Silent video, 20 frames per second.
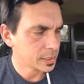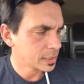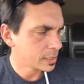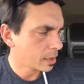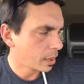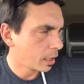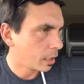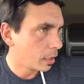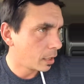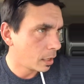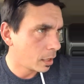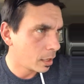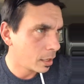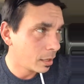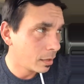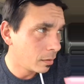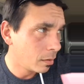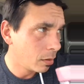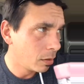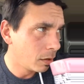
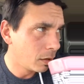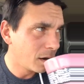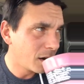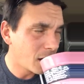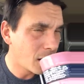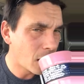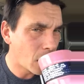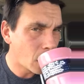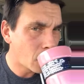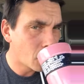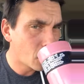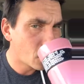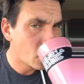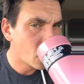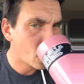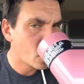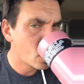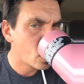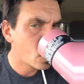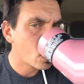
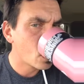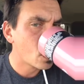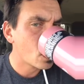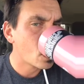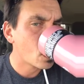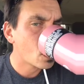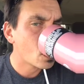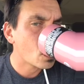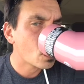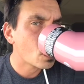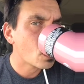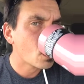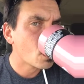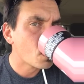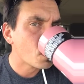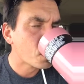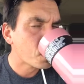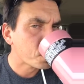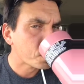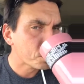
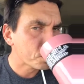Nobody speaks.